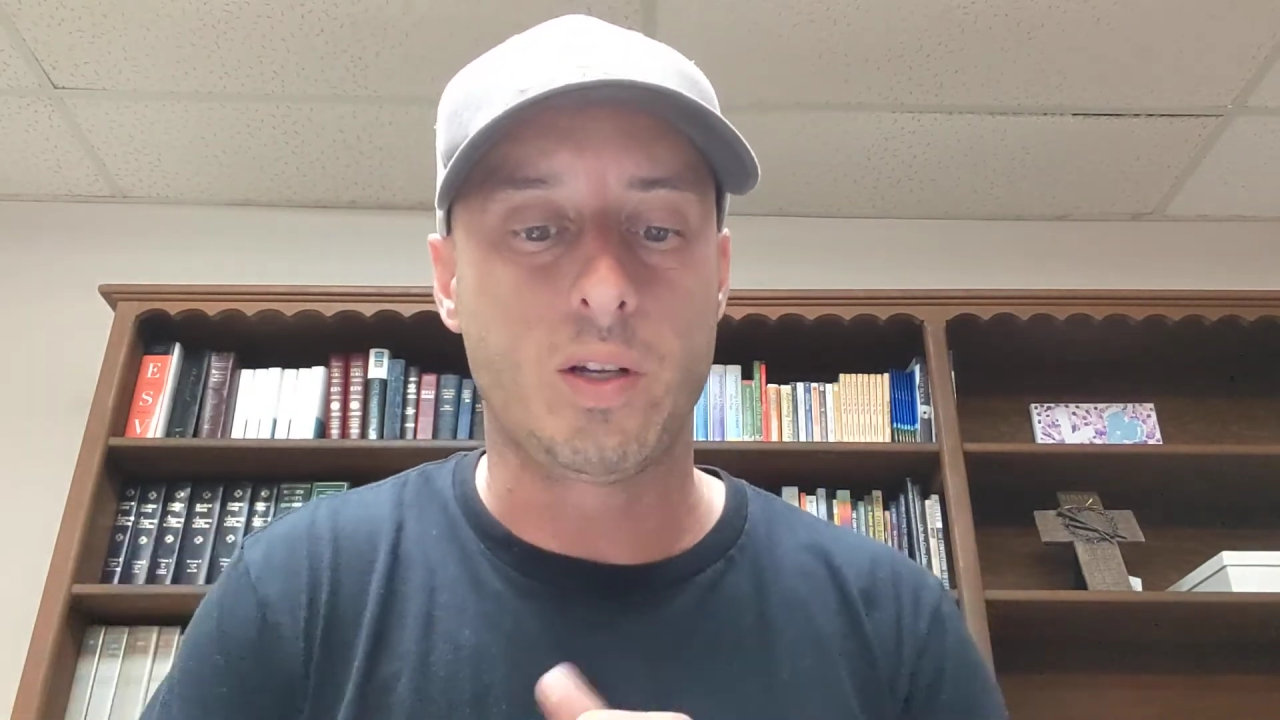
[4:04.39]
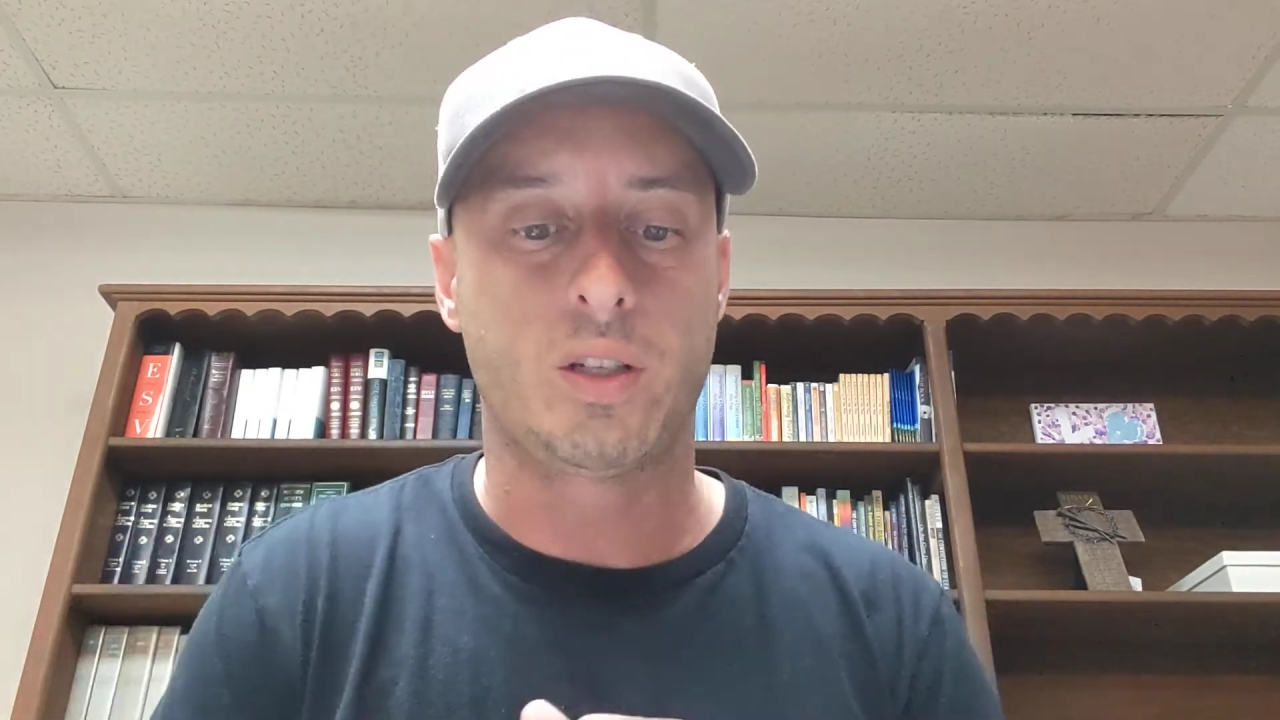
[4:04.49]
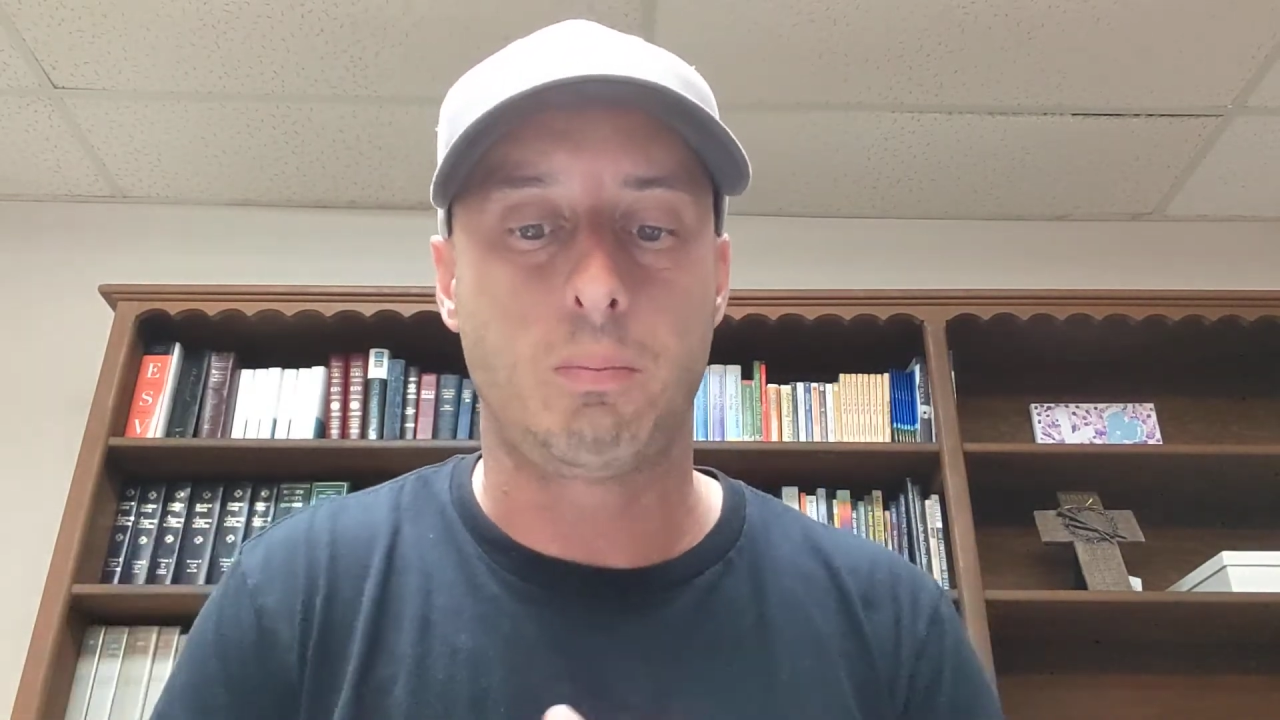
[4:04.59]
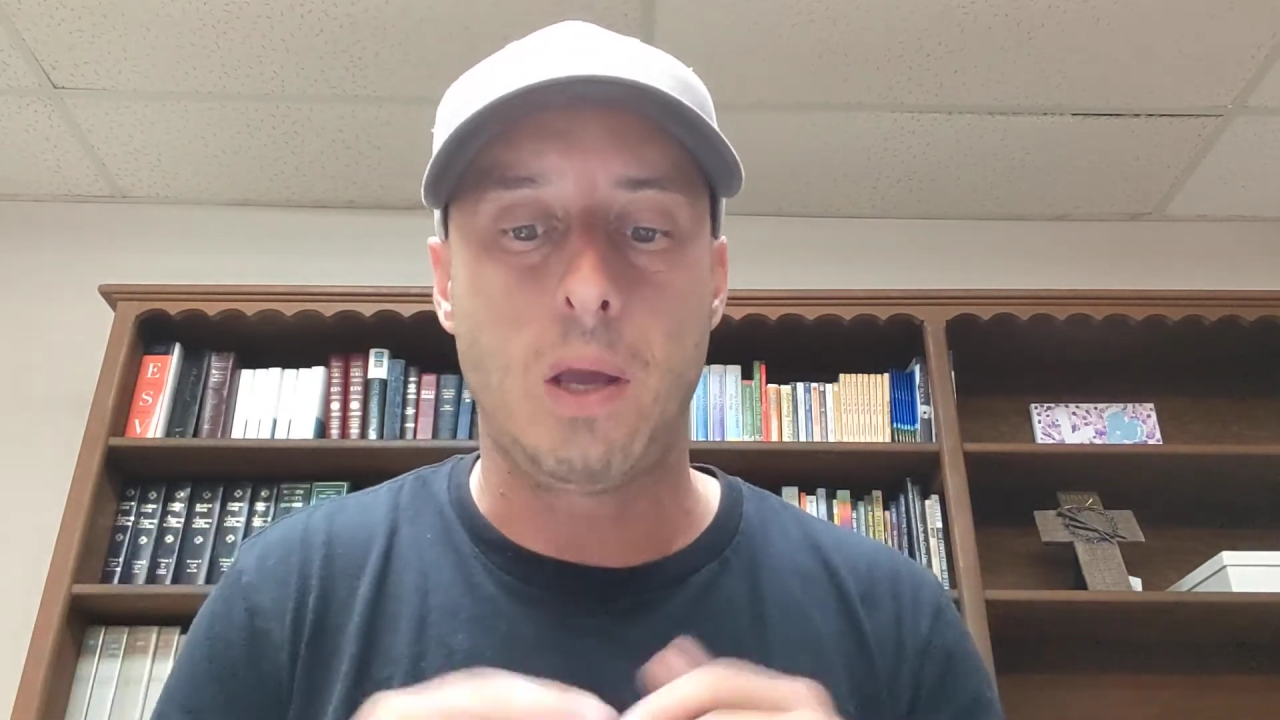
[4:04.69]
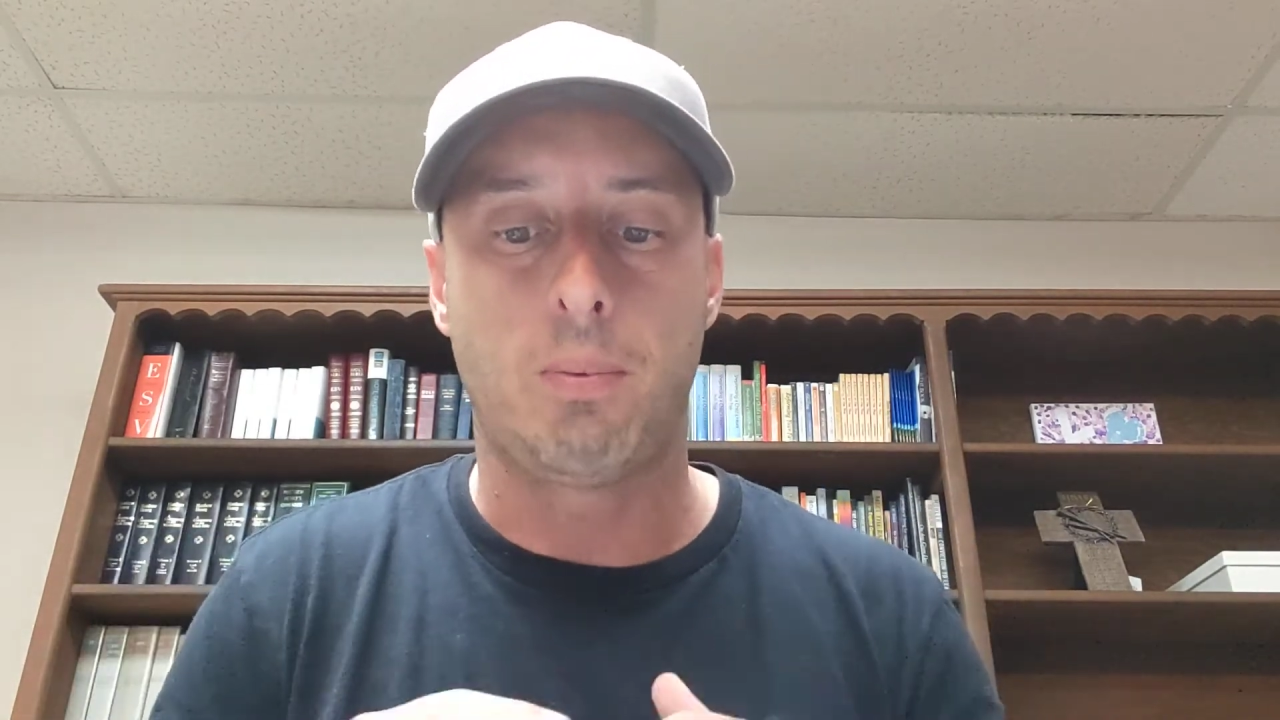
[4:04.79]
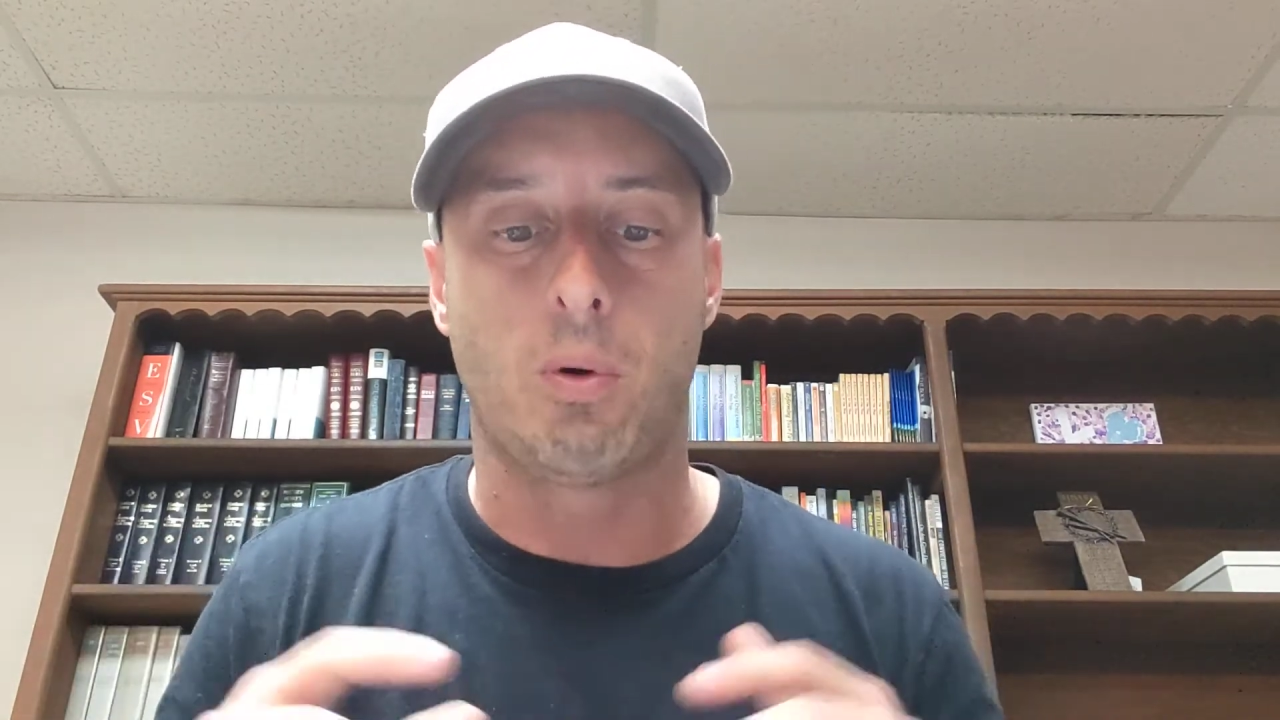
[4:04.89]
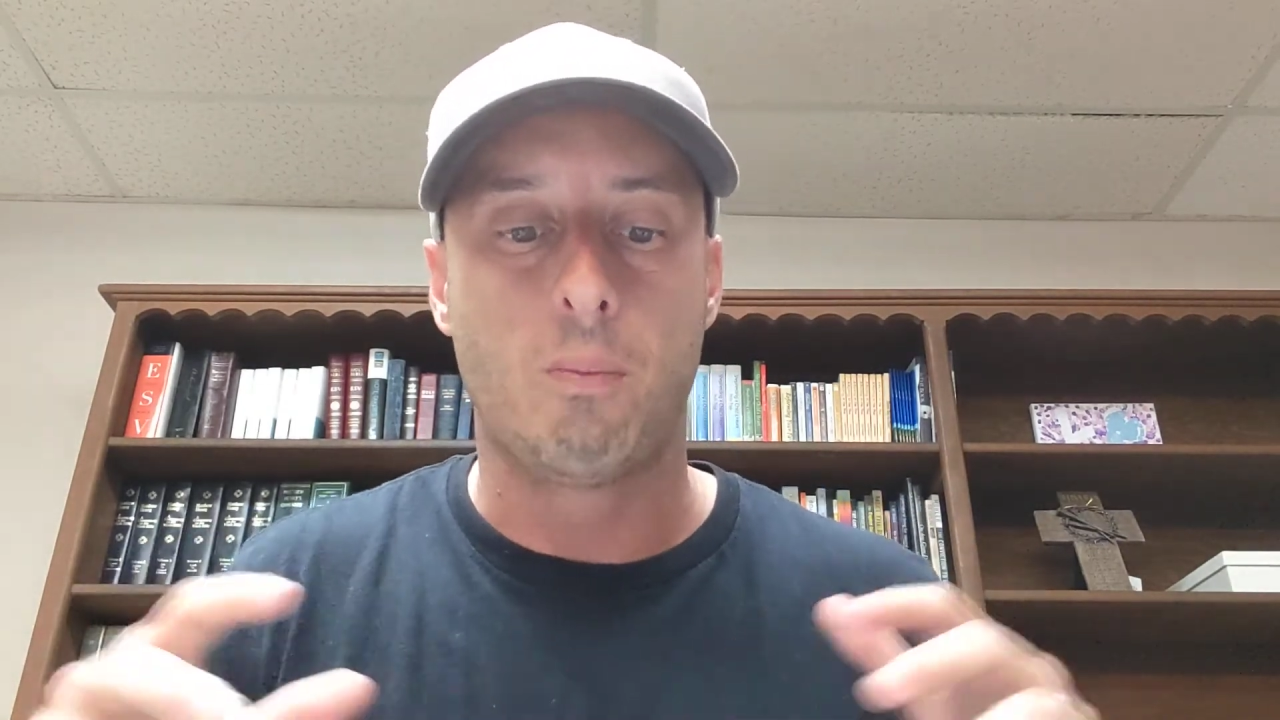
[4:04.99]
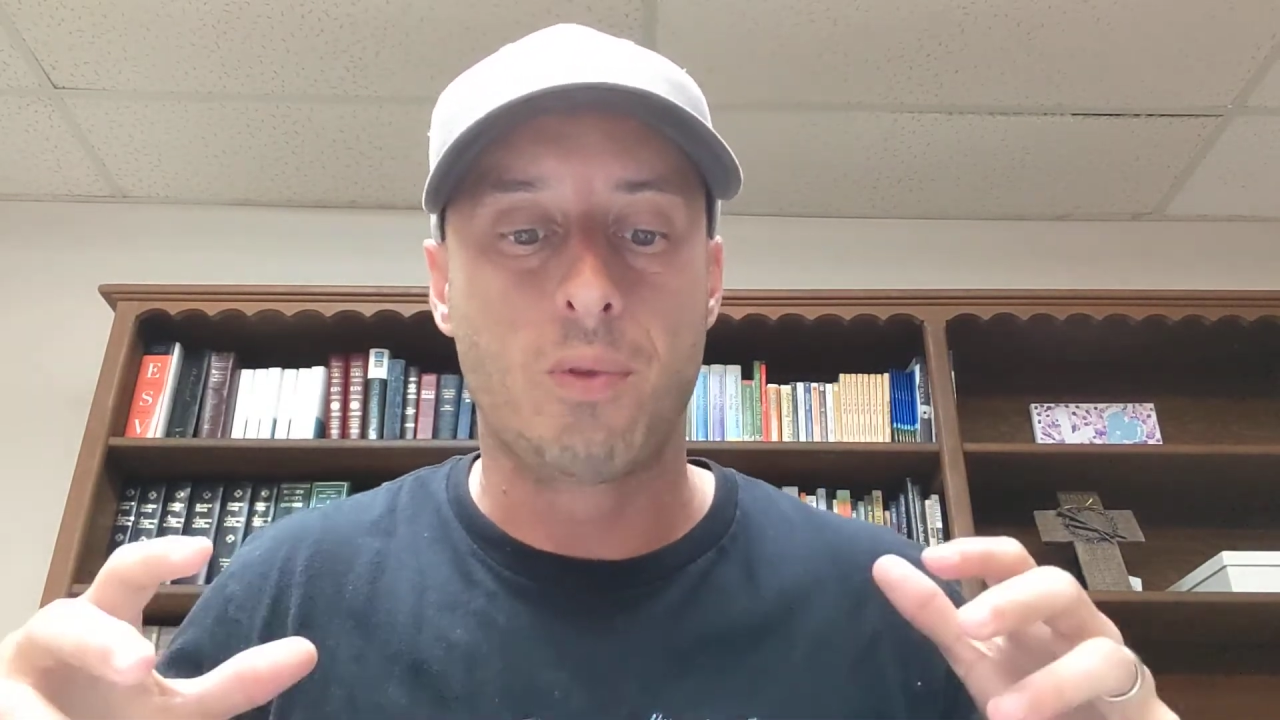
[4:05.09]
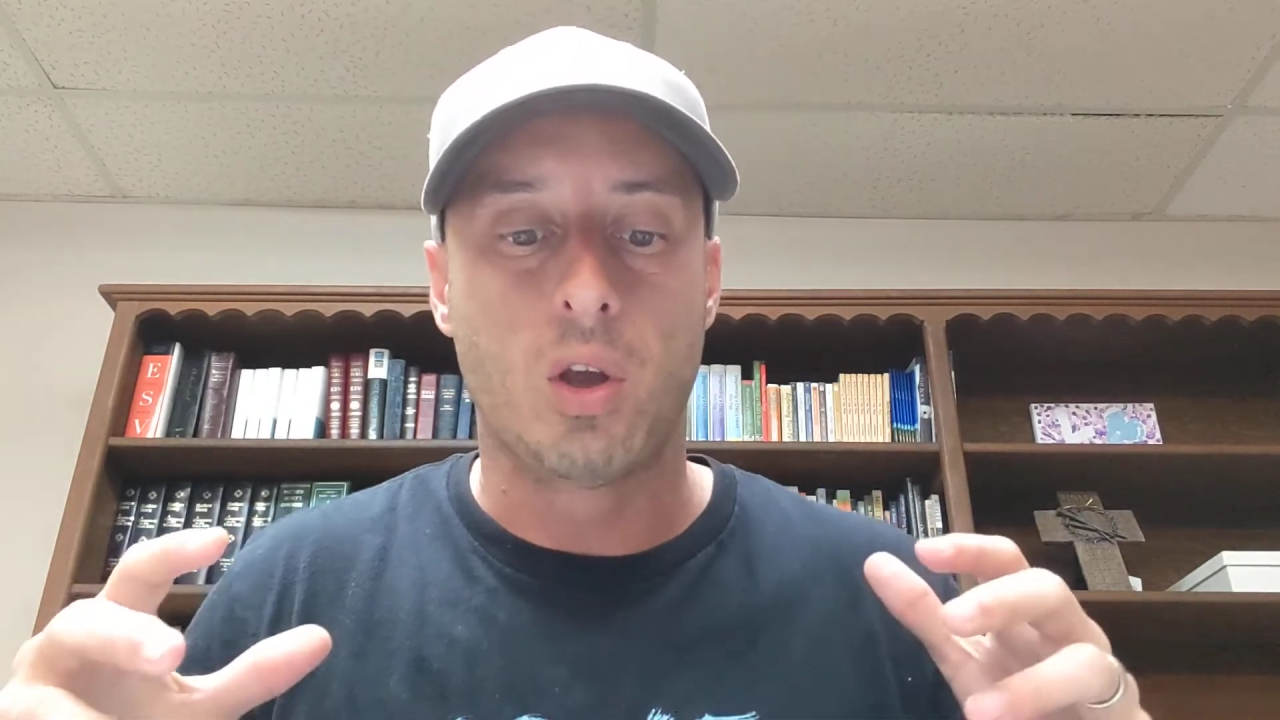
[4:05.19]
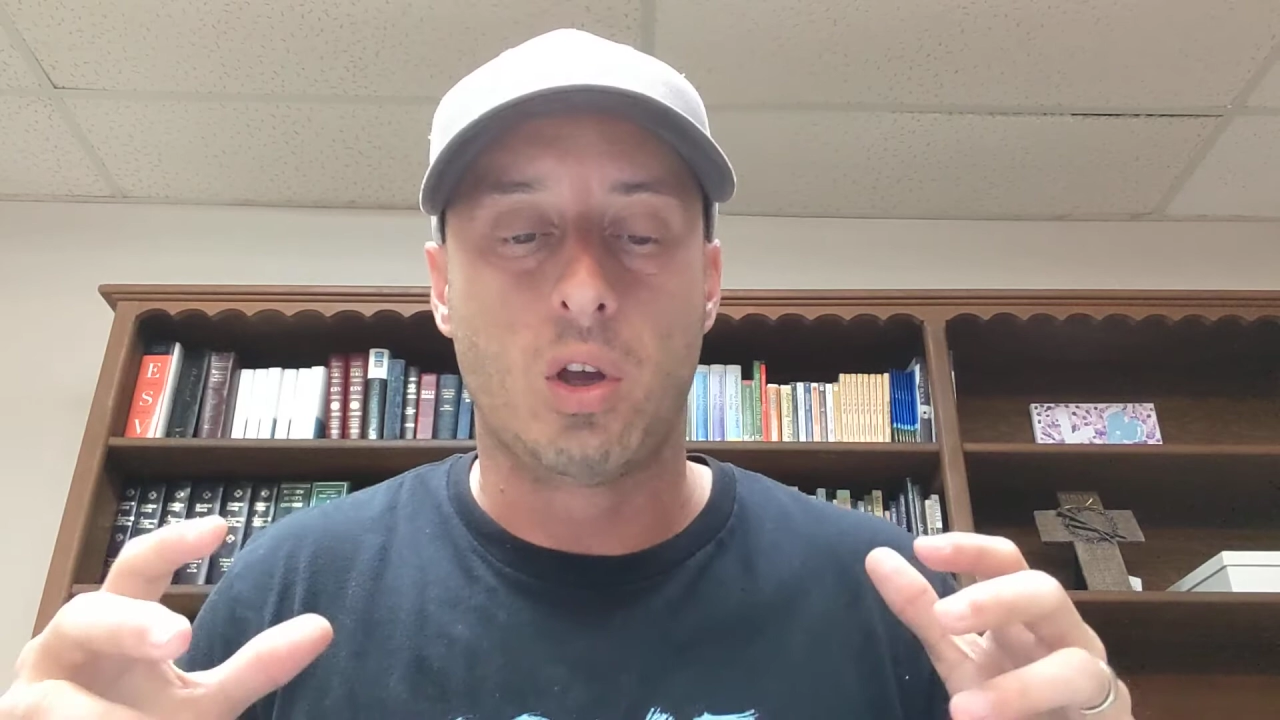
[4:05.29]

see people